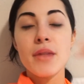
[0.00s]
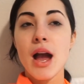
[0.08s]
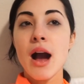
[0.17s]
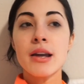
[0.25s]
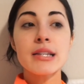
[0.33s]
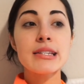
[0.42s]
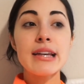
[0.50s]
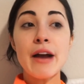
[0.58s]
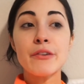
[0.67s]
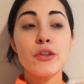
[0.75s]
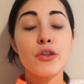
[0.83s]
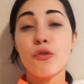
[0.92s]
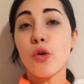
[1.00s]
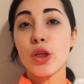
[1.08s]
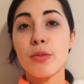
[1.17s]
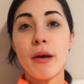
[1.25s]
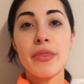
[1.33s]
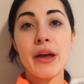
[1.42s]
honestly, after the
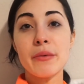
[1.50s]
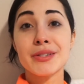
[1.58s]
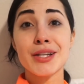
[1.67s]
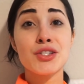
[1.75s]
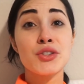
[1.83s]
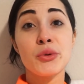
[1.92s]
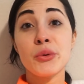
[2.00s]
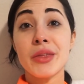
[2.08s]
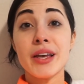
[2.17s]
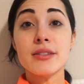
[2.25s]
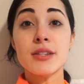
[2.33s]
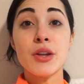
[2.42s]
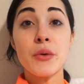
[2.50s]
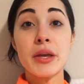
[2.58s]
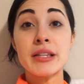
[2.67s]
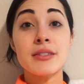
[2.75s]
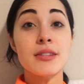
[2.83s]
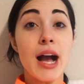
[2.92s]
4th month, I was like, screw this, you know,
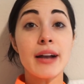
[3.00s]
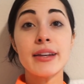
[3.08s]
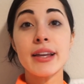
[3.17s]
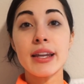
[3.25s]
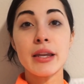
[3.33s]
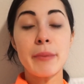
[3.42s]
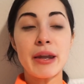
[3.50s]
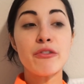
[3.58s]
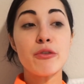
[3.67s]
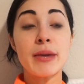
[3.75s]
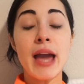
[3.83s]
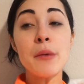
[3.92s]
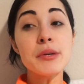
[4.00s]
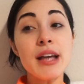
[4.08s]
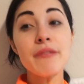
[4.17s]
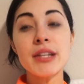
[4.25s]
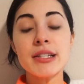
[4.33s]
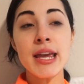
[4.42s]
it's not getting any better for me. I was
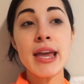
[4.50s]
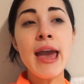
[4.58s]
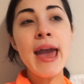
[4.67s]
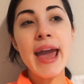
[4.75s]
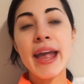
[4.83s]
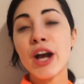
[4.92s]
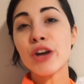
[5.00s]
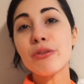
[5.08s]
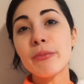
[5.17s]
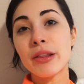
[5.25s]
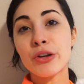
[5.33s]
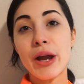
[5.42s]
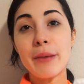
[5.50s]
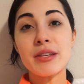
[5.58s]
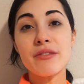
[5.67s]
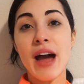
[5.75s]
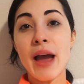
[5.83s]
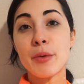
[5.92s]
having to take 800 milligrams
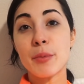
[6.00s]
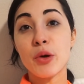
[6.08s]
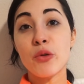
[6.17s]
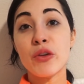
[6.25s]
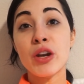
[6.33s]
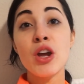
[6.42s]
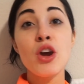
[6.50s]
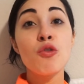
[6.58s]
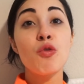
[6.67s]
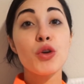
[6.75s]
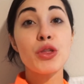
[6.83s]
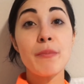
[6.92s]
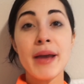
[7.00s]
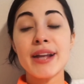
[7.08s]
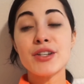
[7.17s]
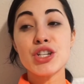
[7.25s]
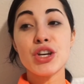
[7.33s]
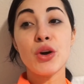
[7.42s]
of ibuprofen for the
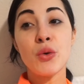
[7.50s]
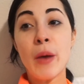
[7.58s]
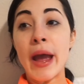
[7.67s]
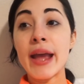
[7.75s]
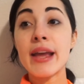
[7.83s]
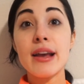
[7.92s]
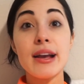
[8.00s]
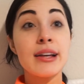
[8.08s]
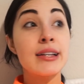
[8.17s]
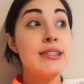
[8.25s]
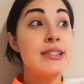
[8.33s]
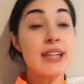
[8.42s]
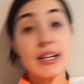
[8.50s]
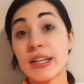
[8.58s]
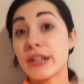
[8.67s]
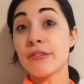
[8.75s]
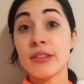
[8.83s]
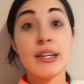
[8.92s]
pain to go away
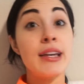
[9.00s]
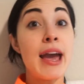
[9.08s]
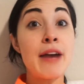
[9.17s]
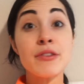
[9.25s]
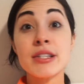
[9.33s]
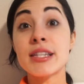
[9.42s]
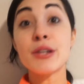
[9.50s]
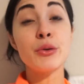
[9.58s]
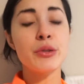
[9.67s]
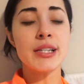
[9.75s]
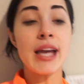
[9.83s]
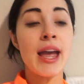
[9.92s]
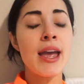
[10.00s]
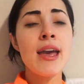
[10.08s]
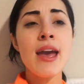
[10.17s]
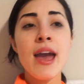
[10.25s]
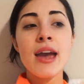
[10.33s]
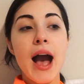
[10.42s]
consecutively every single day.
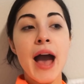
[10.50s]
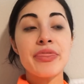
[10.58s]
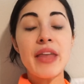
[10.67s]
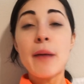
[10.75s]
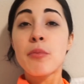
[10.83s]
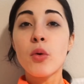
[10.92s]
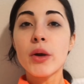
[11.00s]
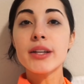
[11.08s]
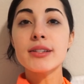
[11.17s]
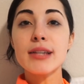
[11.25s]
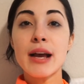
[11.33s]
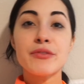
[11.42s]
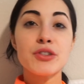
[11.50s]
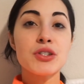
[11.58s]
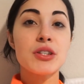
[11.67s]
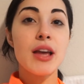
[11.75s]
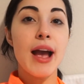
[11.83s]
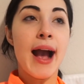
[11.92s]
And at that point, after
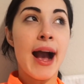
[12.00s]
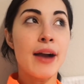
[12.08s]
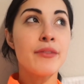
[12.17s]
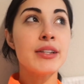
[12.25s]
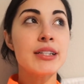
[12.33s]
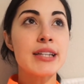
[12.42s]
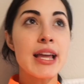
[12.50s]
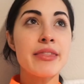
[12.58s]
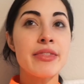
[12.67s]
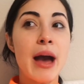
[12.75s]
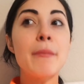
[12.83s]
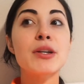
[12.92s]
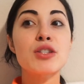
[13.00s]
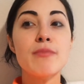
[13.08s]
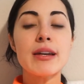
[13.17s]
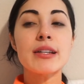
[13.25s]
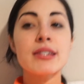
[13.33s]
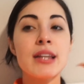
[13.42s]
having to take that much
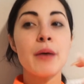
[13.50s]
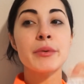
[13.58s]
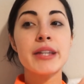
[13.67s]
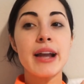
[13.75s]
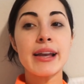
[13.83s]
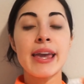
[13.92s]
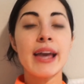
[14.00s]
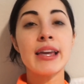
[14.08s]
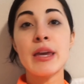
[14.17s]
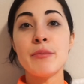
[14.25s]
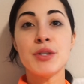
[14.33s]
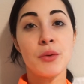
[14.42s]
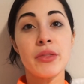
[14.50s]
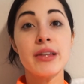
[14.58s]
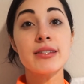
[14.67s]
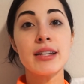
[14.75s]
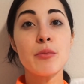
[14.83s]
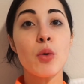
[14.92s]
medicine, I was like, I can't keep doing
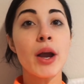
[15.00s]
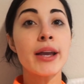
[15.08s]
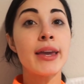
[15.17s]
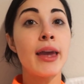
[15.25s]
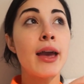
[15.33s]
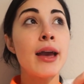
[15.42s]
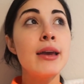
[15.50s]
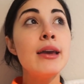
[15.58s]
this anymore. I can't